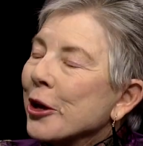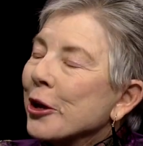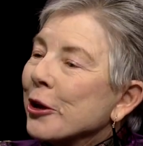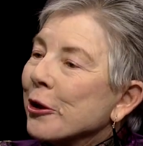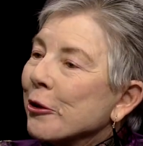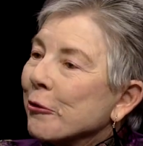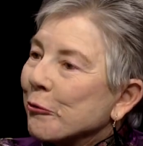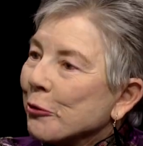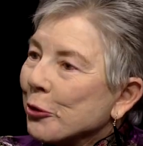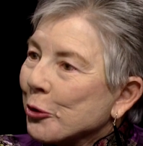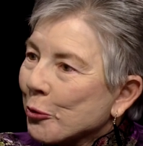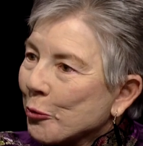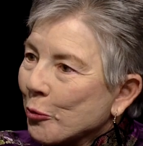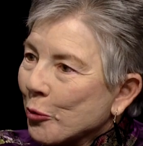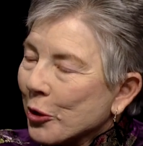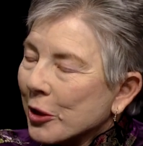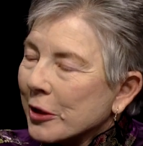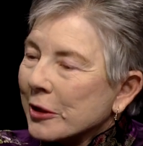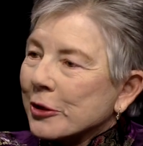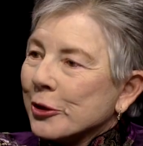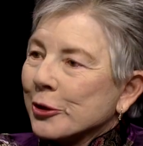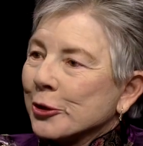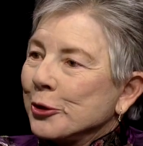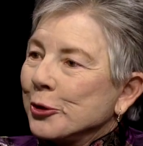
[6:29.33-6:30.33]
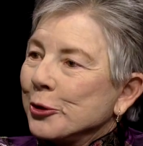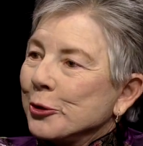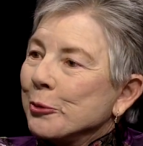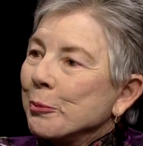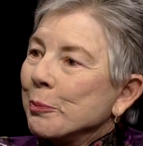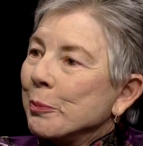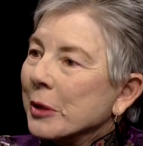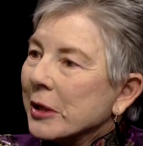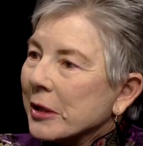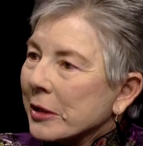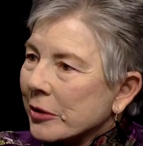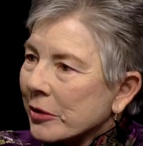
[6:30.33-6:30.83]
if you want to do
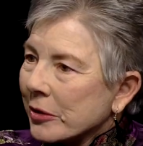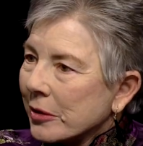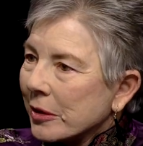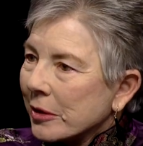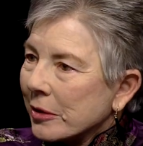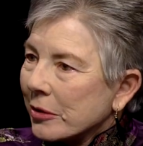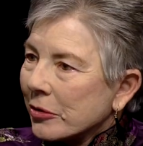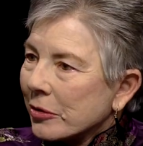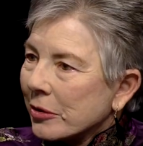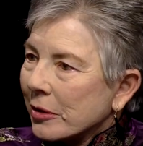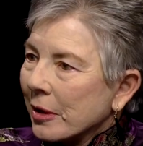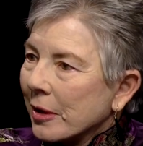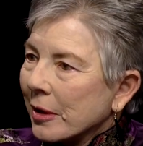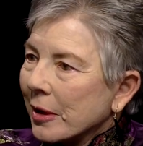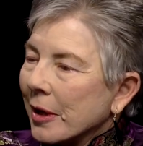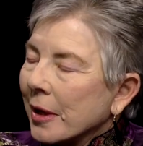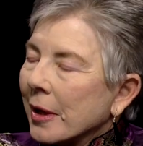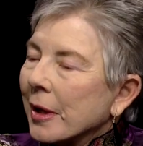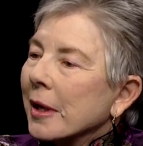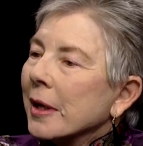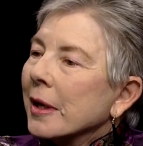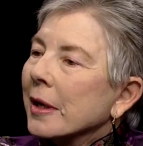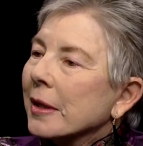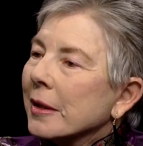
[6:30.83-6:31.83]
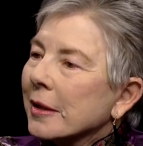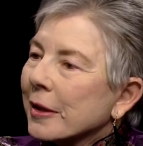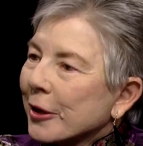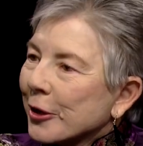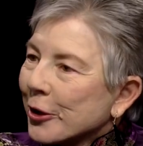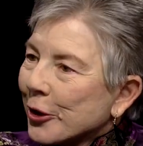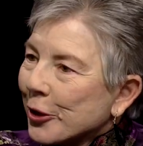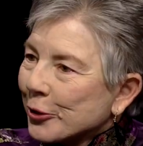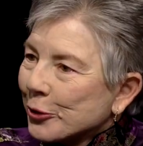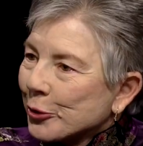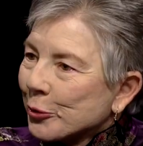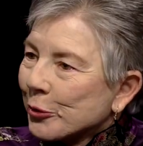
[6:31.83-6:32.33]
business in the
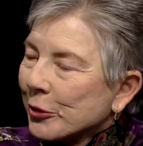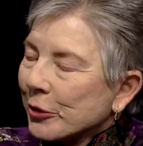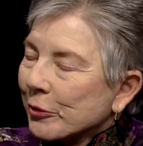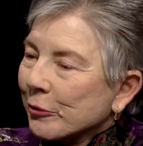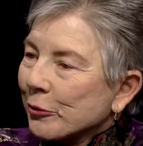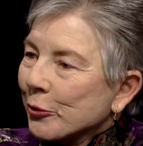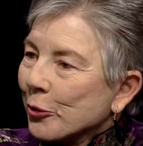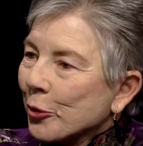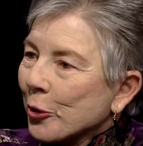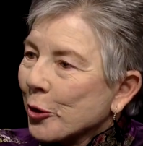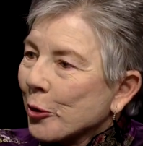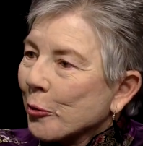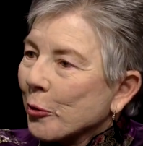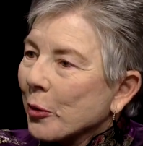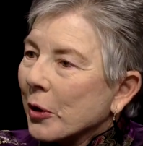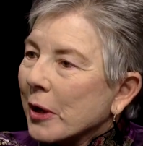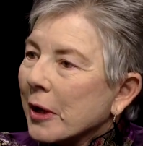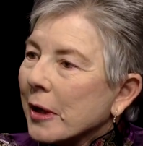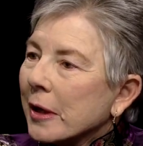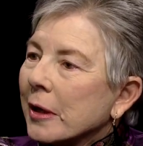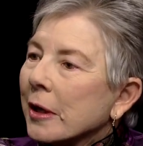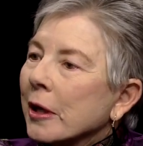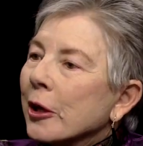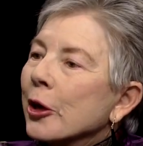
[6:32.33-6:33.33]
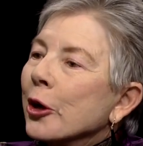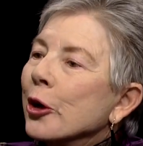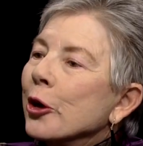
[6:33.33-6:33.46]
country of Norway,